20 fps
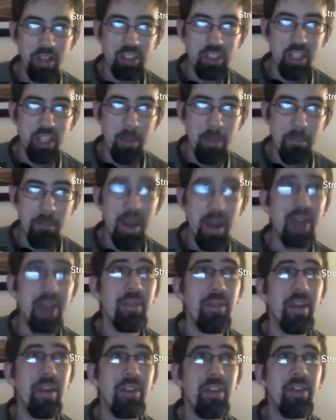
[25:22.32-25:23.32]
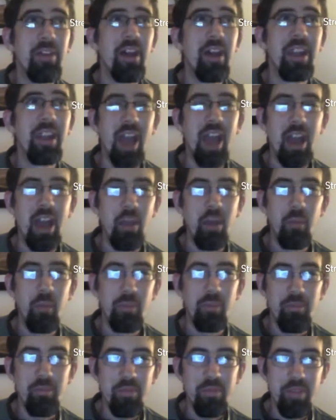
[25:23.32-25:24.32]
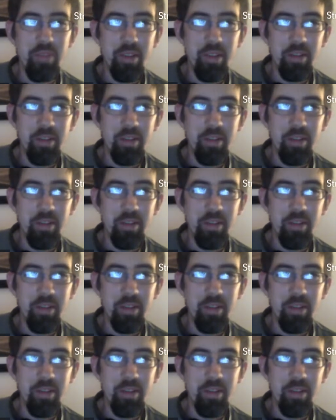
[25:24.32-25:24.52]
watching us on the toilet or something like that.